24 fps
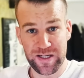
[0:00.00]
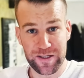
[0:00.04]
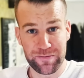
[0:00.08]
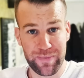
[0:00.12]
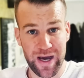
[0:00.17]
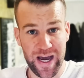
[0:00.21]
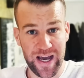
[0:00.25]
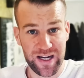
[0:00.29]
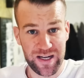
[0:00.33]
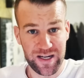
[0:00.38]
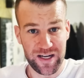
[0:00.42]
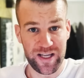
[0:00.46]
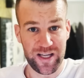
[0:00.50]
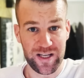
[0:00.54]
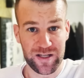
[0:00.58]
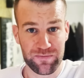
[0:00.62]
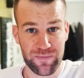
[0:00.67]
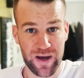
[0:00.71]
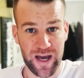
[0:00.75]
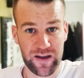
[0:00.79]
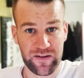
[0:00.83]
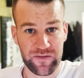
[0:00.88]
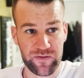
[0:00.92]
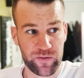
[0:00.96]
might need
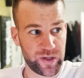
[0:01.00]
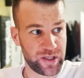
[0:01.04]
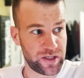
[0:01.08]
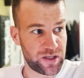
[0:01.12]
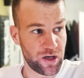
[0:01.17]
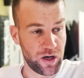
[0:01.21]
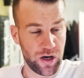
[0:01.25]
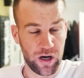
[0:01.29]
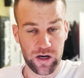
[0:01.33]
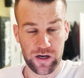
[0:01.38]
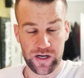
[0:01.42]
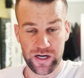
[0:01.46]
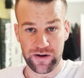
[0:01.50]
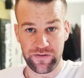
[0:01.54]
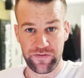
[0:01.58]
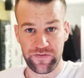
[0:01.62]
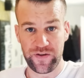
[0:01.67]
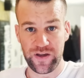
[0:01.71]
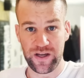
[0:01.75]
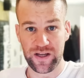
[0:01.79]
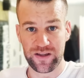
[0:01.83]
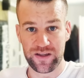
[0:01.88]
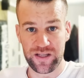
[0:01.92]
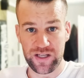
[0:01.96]
my
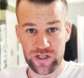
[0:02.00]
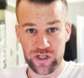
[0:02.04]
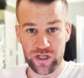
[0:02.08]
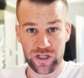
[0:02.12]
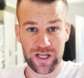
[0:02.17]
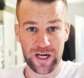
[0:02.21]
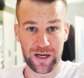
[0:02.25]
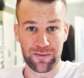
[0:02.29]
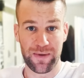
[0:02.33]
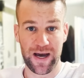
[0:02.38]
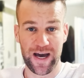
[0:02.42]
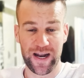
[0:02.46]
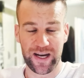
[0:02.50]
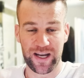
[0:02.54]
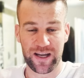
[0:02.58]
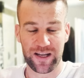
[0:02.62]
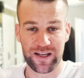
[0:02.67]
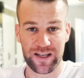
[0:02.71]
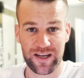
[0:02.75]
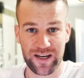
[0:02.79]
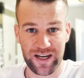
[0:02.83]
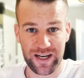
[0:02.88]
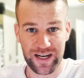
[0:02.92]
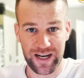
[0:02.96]
videography and digital
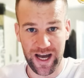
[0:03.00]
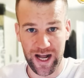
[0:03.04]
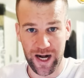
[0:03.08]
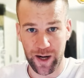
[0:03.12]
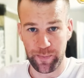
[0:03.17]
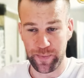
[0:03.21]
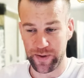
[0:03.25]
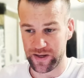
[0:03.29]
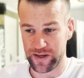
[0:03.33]
marketing help and